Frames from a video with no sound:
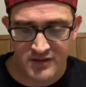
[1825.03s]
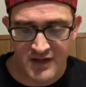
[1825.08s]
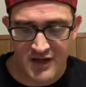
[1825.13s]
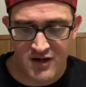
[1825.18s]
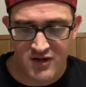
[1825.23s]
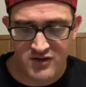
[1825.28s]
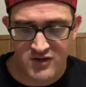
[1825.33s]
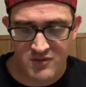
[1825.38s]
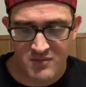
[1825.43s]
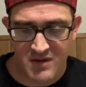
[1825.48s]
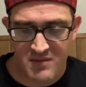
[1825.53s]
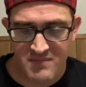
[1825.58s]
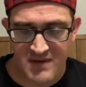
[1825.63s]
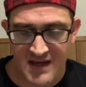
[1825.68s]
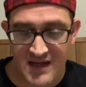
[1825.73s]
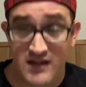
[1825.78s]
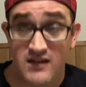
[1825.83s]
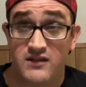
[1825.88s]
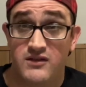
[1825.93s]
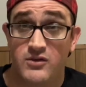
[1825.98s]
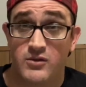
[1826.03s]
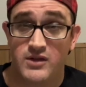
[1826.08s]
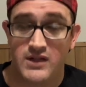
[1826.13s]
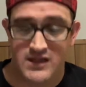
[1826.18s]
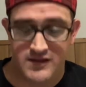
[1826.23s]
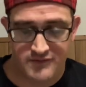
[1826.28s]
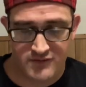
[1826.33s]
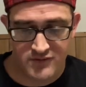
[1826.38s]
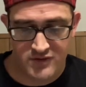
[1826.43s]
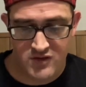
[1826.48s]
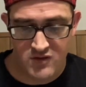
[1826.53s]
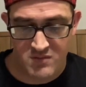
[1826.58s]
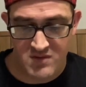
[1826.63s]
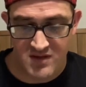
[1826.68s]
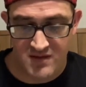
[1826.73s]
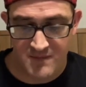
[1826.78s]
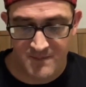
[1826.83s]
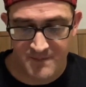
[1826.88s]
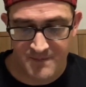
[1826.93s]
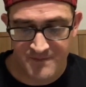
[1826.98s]
Character may ban to an evil
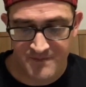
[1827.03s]
human.